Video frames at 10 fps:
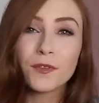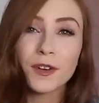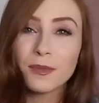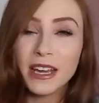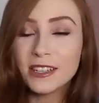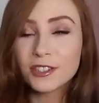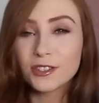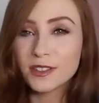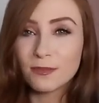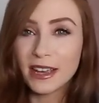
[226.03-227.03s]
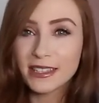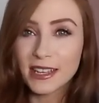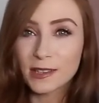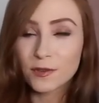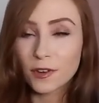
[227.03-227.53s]
But for me, it just doesn't make
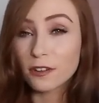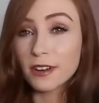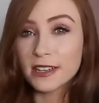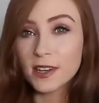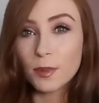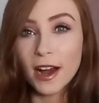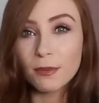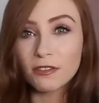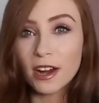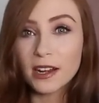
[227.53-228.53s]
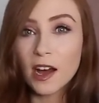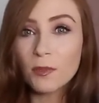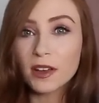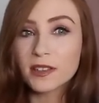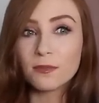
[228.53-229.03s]
sense for a rented apartment right
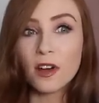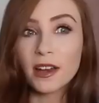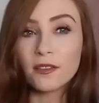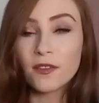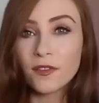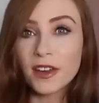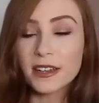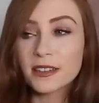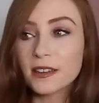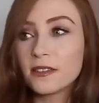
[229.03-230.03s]
now because it mightn't fit